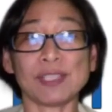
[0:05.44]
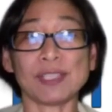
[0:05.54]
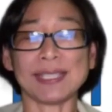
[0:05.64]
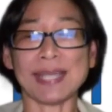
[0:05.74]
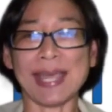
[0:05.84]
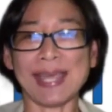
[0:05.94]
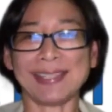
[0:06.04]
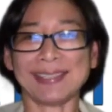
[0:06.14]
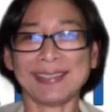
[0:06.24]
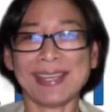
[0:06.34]
for
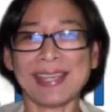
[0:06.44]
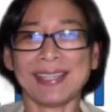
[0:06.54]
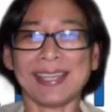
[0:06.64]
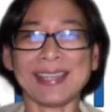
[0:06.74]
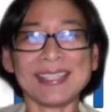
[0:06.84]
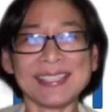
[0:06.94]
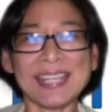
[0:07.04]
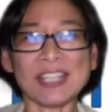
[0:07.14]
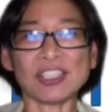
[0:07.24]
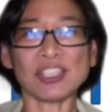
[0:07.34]
today. In this
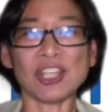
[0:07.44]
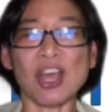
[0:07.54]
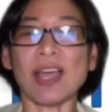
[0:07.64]
session,